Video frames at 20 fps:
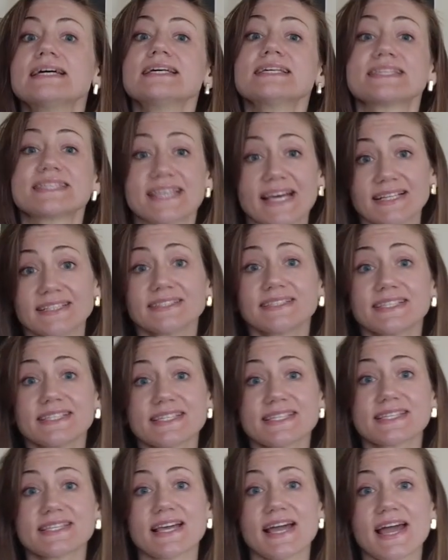
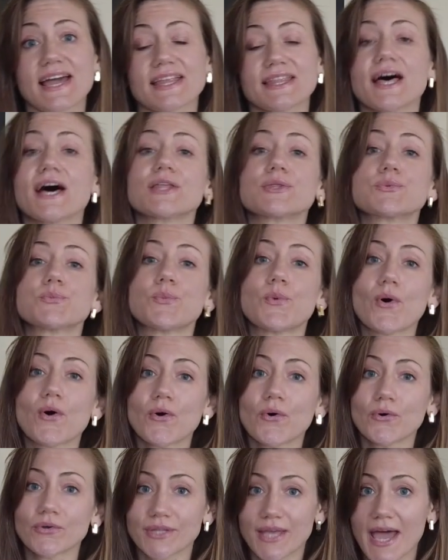Scientists say that
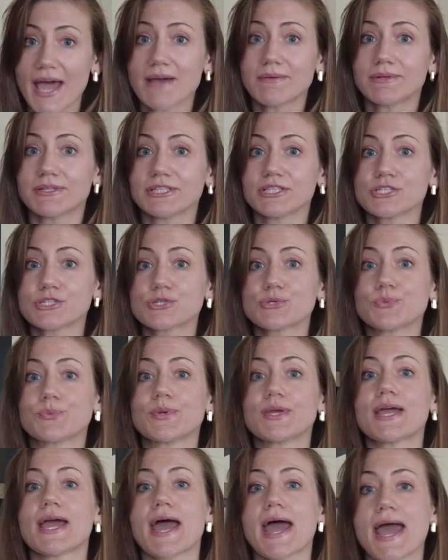on average
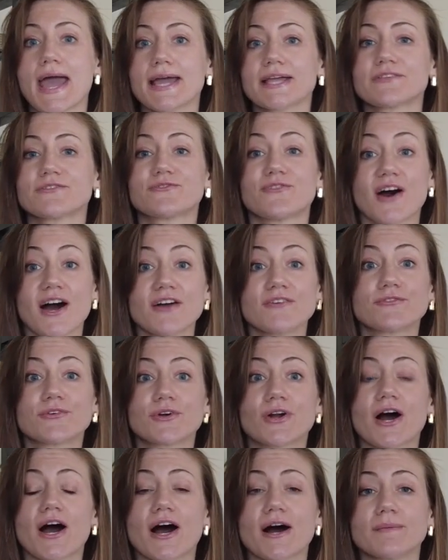we eat 5
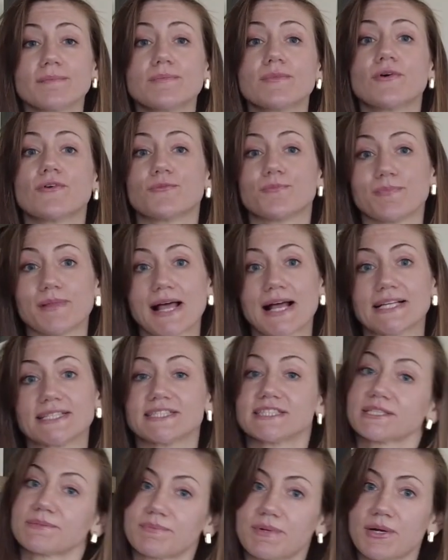grams of
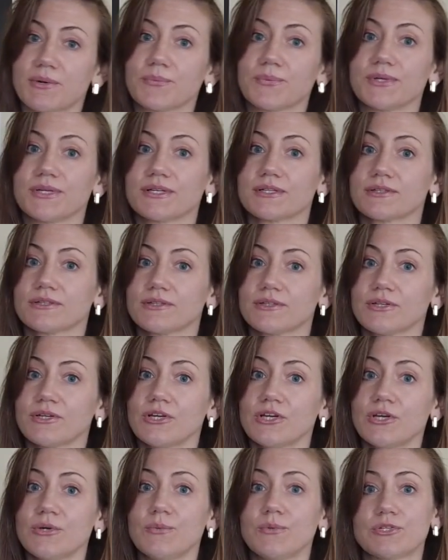plastic per week,
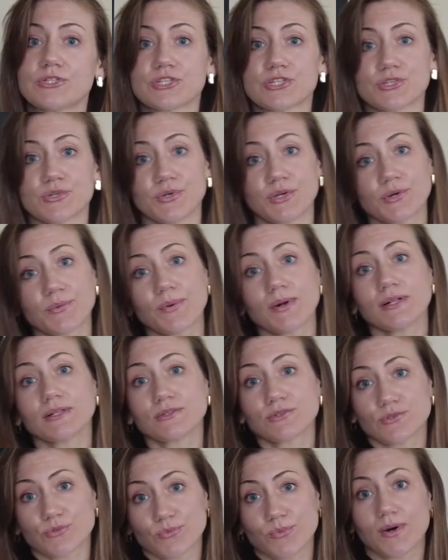which is
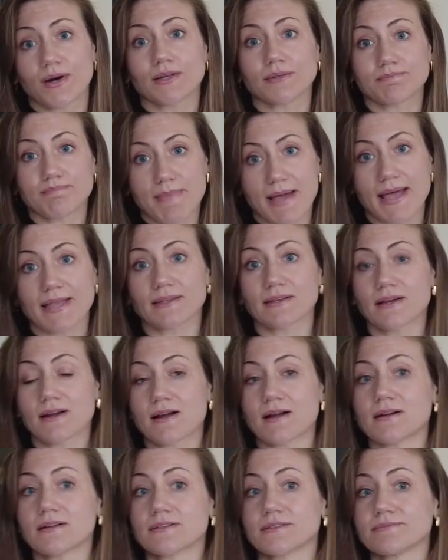equal to 1 bank
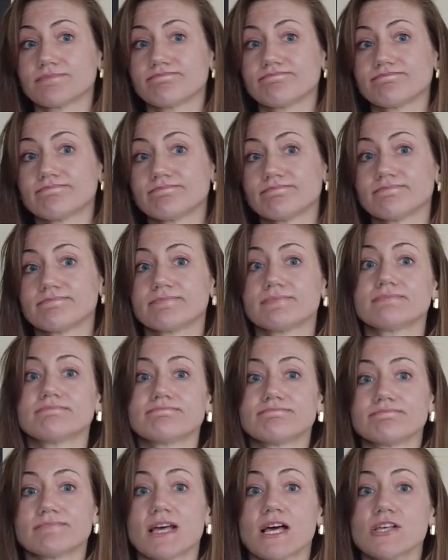card.
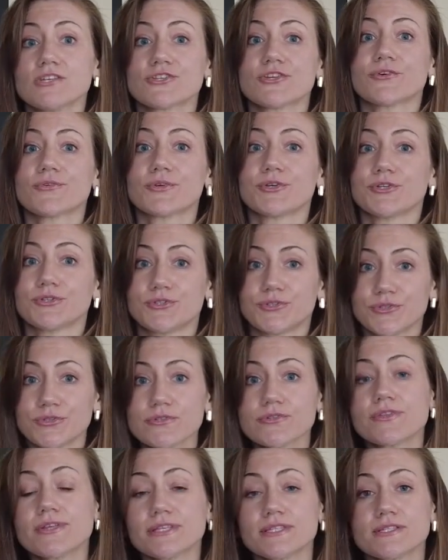So
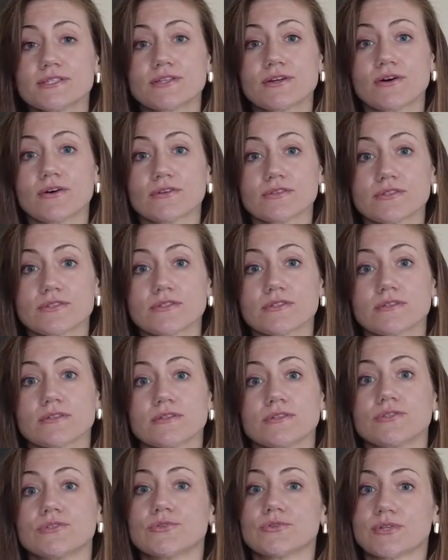reduce this dose
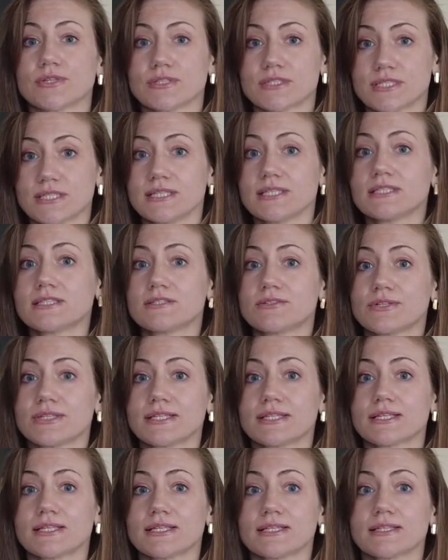during tea
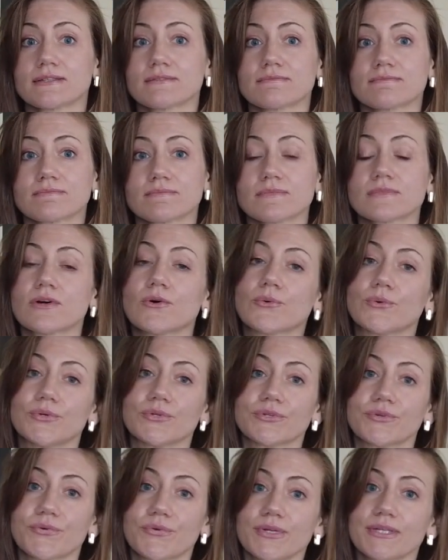drinking or
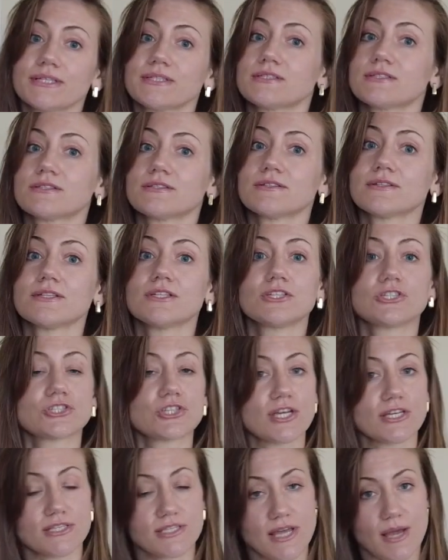increase, it's
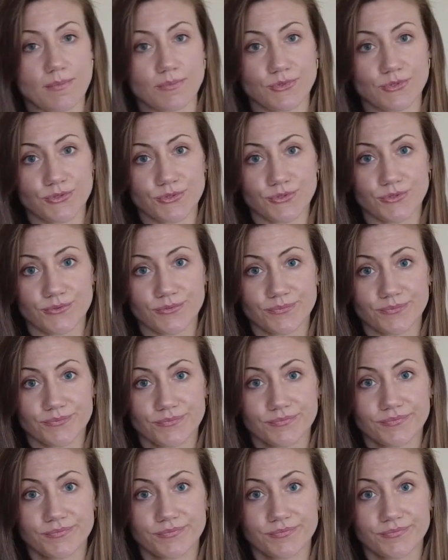just up to you.